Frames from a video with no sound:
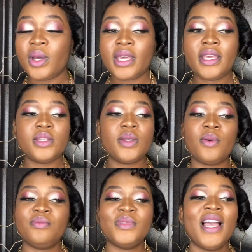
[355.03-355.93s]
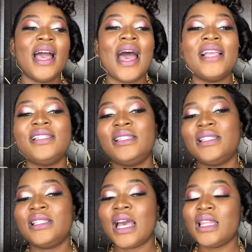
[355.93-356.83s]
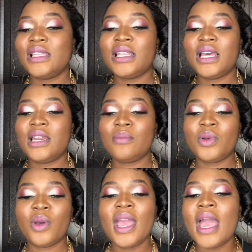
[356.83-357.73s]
Okay, so I just decided that I'm not.